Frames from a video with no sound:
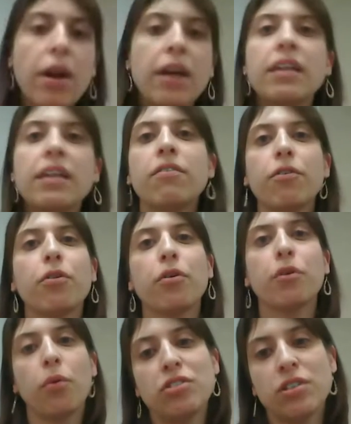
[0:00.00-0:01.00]
any further
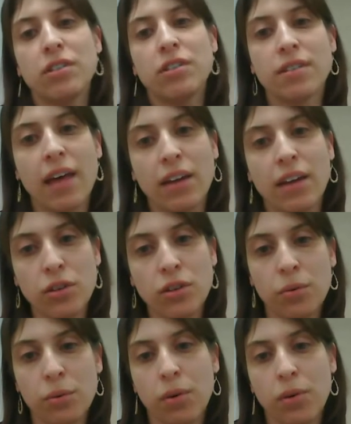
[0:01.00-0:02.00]
questions that
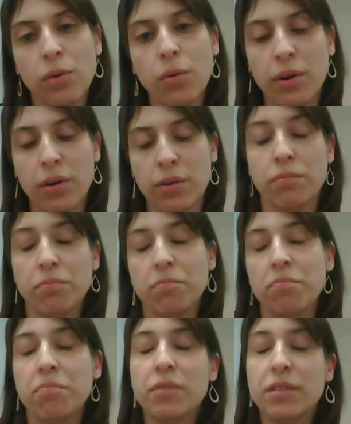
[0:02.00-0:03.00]
you are
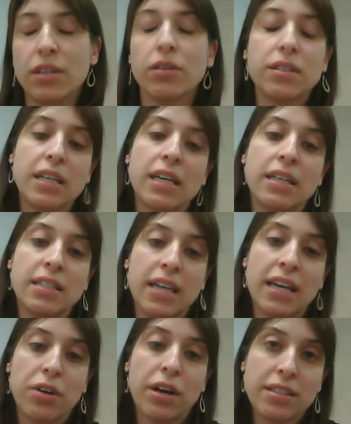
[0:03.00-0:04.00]
still seeking to
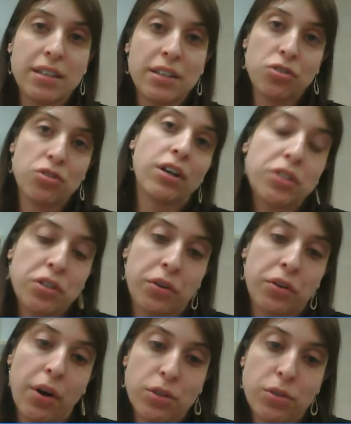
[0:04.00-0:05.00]
answer as an instructional
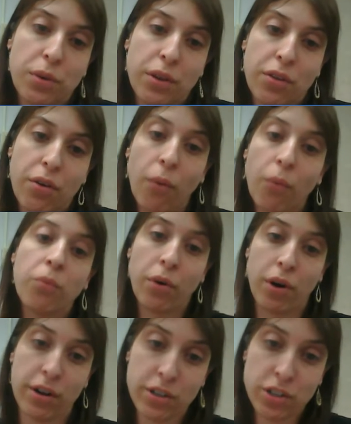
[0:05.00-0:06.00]
coach with your own
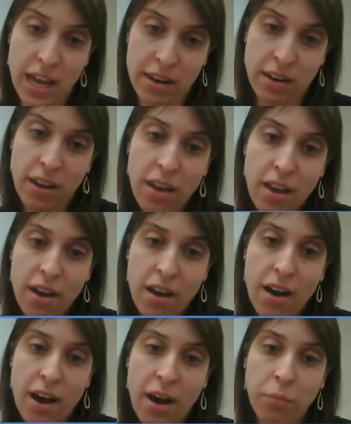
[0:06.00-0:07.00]
work, Jen,
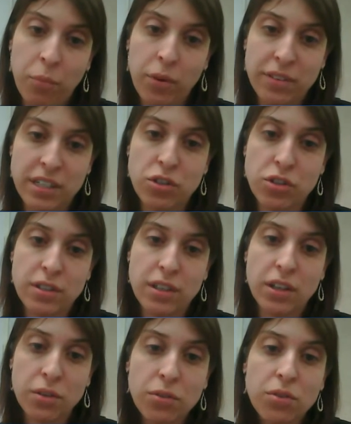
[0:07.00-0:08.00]
with teachers
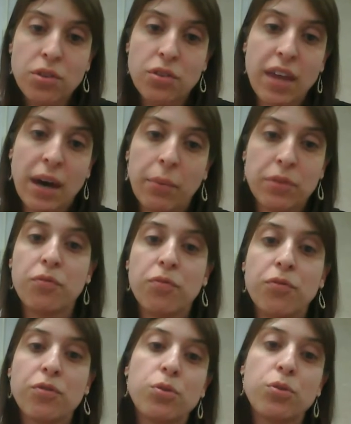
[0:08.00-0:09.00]
that would
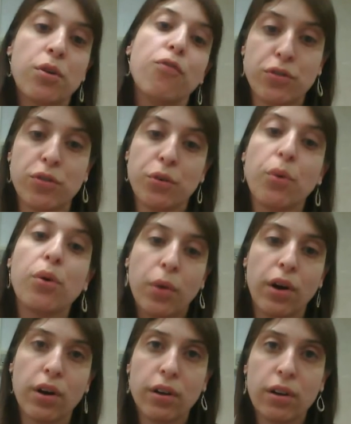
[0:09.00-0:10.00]
sort of foster your
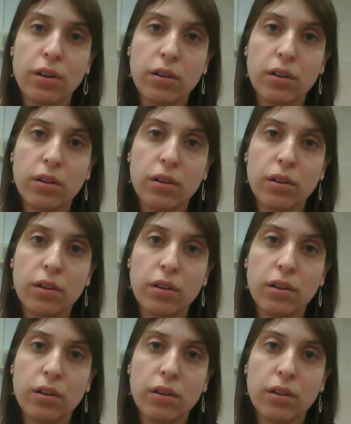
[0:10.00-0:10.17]
work?